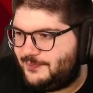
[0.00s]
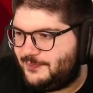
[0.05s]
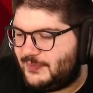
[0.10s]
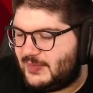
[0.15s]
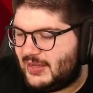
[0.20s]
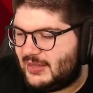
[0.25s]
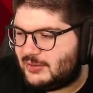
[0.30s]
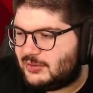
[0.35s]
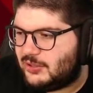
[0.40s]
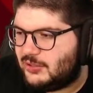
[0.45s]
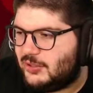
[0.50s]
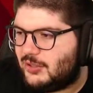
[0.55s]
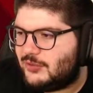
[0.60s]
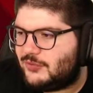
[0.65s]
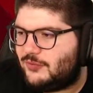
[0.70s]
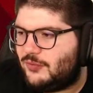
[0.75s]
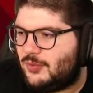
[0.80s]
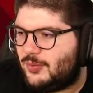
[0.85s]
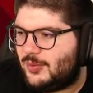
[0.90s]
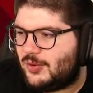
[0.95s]
Antonio's
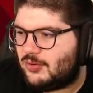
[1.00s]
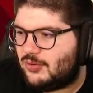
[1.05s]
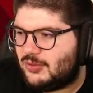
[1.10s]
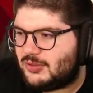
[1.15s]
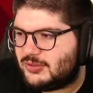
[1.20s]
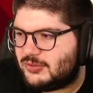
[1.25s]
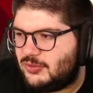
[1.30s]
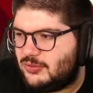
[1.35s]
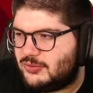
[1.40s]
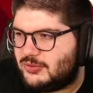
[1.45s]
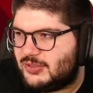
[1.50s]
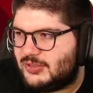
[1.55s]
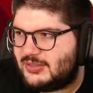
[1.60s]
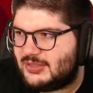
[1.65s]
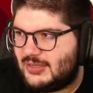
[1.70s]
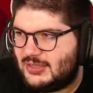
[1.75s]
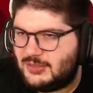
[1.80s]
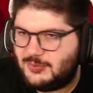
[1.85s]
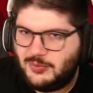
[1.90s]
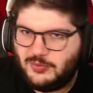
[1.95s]
form across the whole
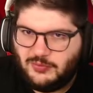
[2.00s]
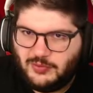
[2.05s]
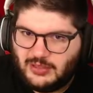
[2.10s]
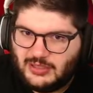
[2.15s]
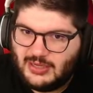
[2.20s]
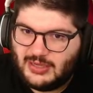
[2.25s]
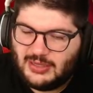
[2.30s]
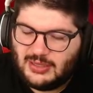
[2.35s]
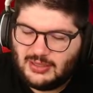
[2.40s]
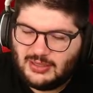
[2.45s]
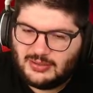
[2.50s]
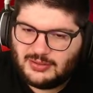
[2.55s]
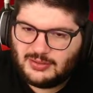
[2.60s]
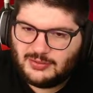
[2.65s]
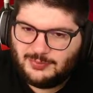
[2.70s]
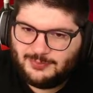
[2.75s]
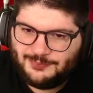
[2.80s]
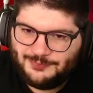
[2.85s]
season has been ridiculous.